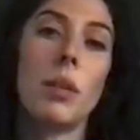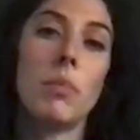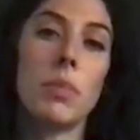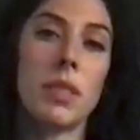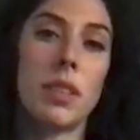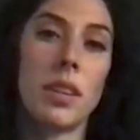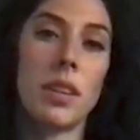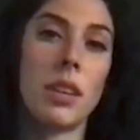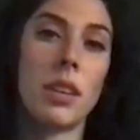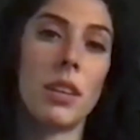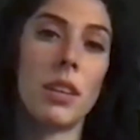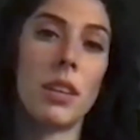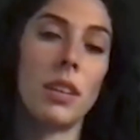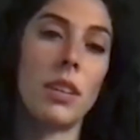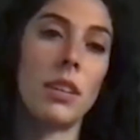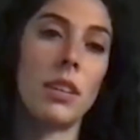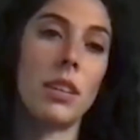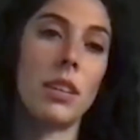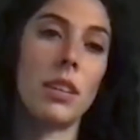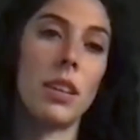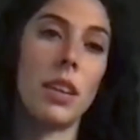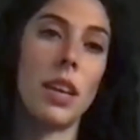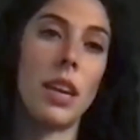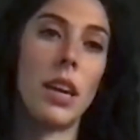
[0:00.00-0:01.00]
in
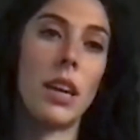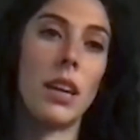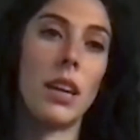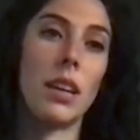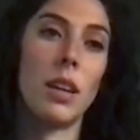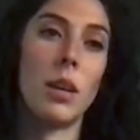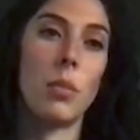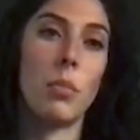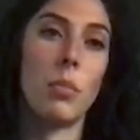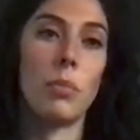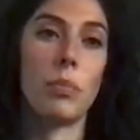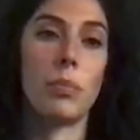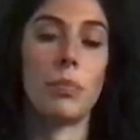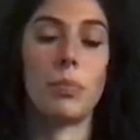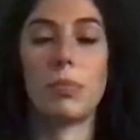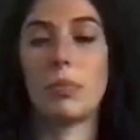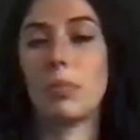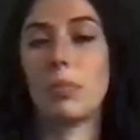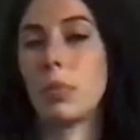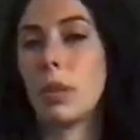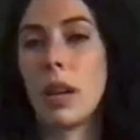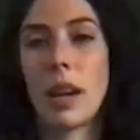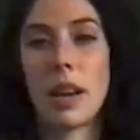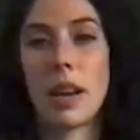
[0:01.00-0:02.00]
and
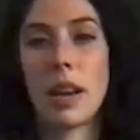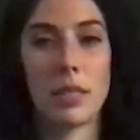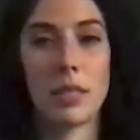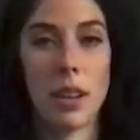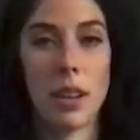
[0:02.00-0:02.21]
applies